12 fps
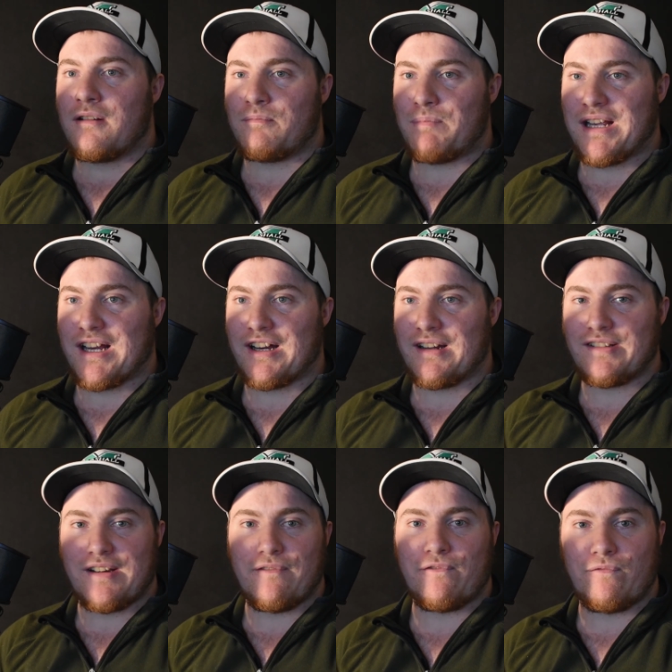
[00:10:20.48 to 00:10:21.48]
Because
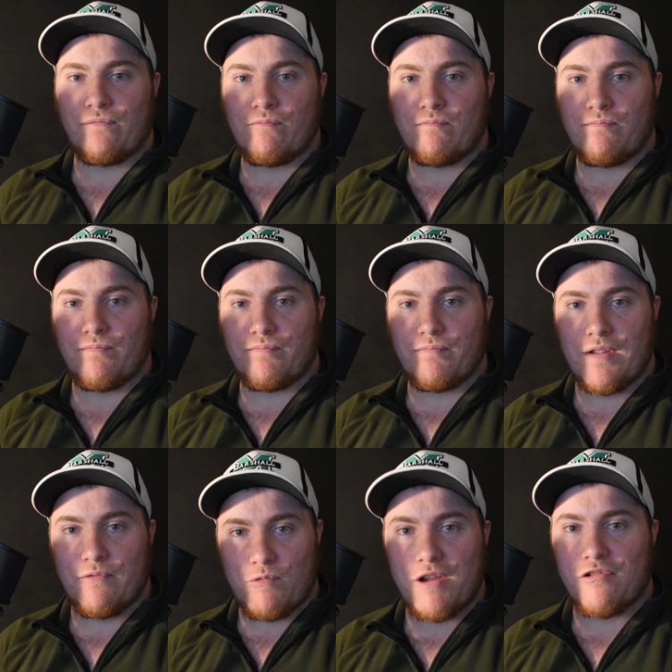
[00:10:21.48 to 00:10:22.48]
if
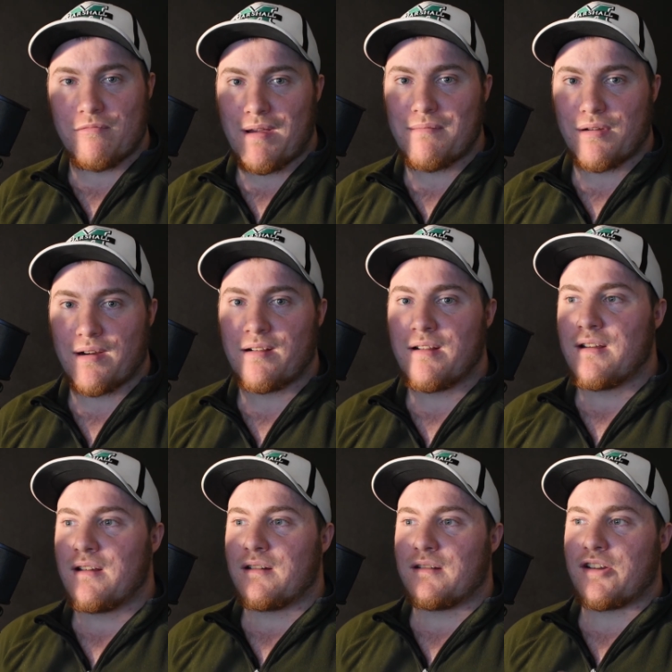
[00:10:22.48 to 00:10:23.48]
we remember,
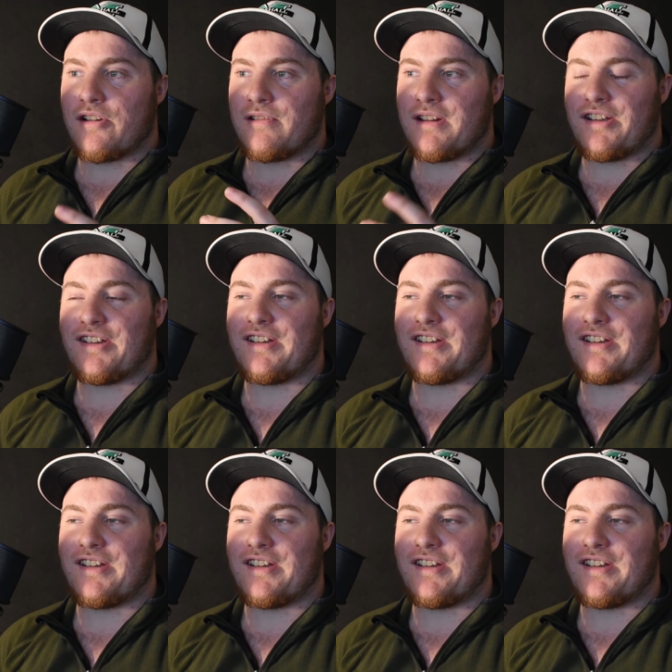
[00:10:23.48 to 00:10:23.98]
during the